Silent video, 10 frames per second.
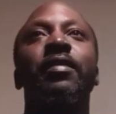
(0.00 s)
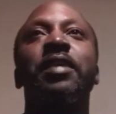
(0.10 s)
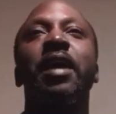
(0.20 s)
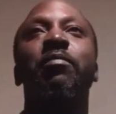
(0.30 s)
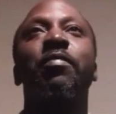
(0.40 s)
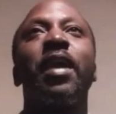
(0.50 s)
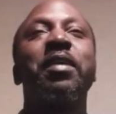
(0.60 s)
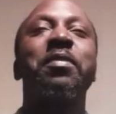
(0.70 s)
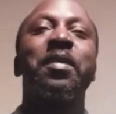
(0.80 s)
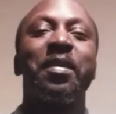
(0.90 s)
Type
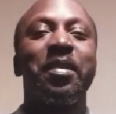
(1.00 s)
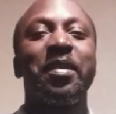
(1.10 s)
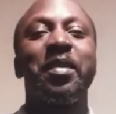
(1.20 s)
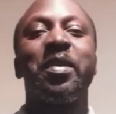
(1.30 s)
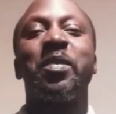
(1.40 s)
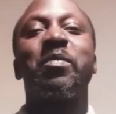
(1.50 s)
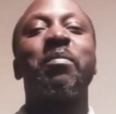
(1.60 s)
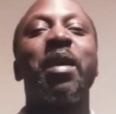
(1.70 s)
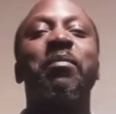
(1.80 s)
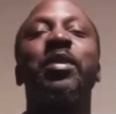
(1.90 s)
5. We
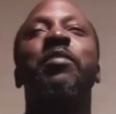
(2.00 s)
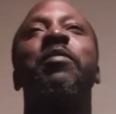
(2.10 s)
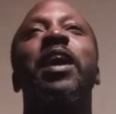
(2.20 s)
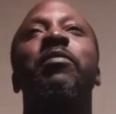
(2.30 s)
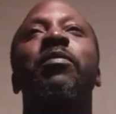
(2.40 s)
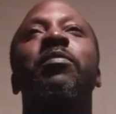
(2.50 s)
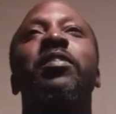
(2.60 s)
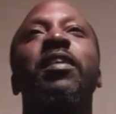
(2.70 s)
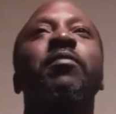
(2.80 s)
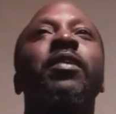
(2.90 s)
might be divine from
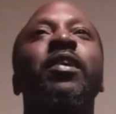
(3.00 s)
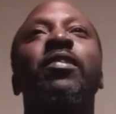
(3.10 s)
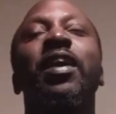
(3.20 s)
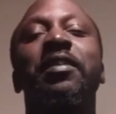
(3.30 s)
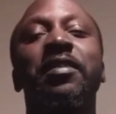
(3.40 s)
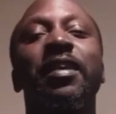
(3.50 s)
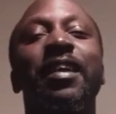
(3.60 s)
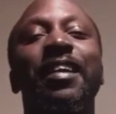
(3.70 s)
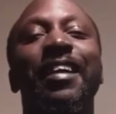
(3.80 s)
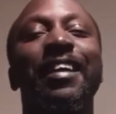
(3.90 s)
just having a Christ here.